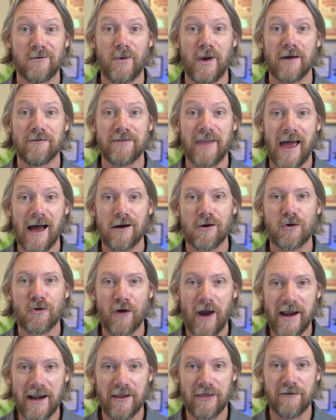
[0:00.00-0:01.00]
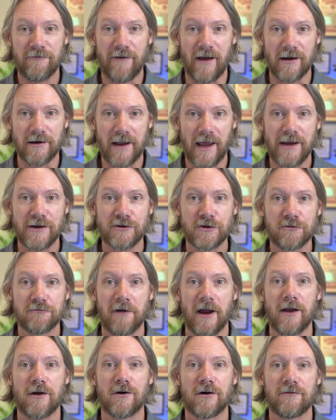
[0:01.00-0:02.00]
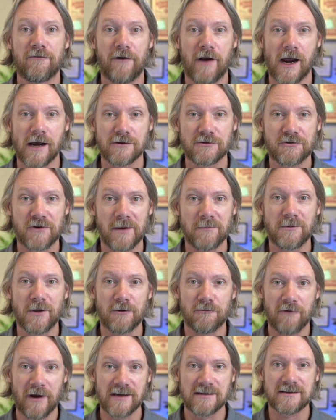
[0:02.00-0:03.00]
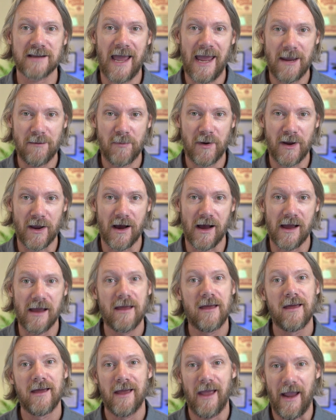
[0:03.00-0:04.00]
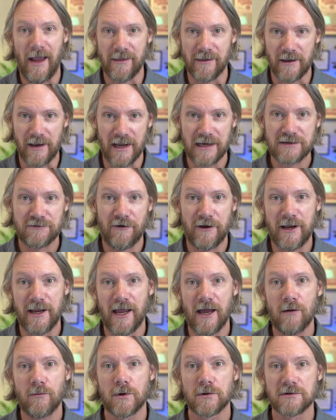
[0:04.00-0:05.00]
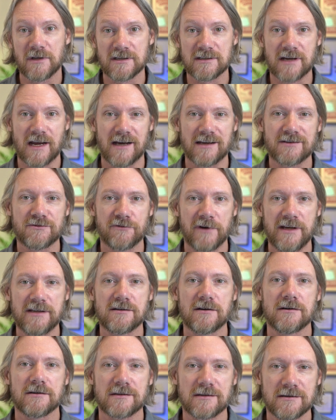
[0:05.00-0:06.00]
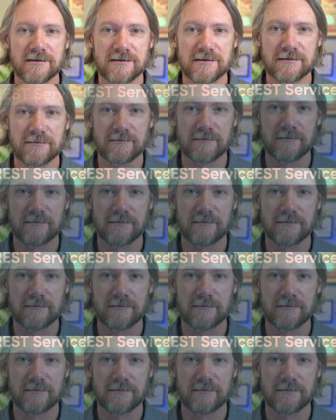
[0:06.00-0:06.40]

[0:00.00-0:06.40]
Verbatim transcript: We have now created the foundation record for our scripted REST API. In the next video, we'll discuss resources.